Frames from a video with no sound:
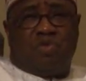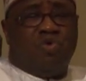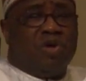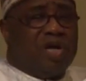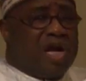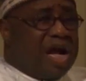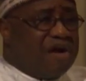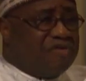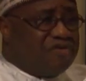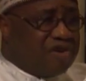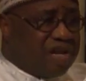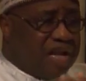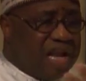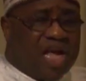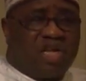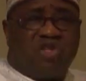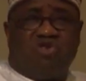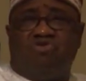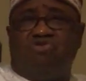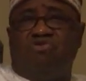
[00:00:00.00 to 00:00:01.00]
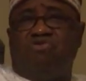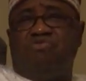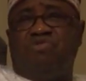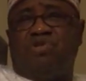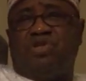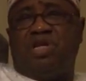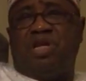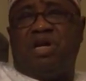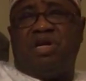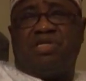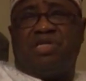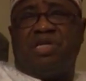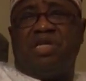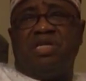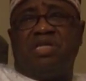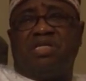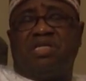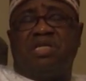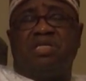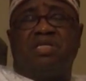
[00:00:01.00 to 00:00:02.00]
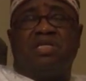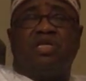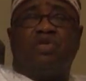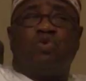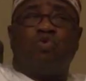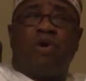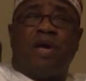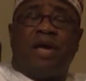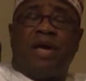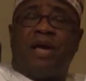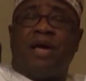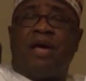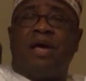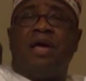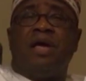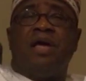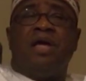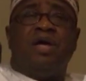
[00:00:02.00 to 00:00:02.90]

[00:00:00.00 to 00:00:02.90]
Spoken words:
We have classrooms in our study centers where